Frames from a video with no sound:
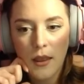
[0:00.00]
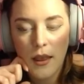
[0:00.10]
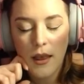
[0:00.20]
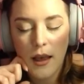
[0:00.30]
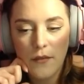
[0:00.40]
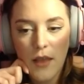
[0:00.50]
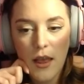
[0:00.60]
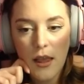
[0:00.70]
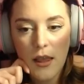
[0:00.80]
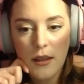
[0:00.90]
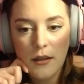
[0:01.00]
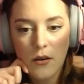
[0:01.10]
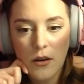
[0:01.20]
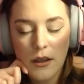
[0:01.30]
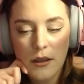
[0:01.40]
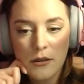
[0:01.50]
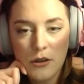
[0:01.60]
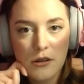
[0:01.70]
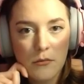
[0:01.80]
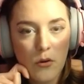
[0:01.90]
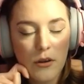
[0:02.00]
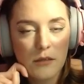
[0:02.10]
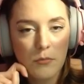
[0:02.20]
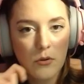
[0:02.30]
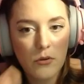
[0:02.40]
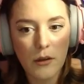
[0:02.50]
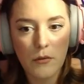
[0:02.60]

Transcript: And then I can do some more exploring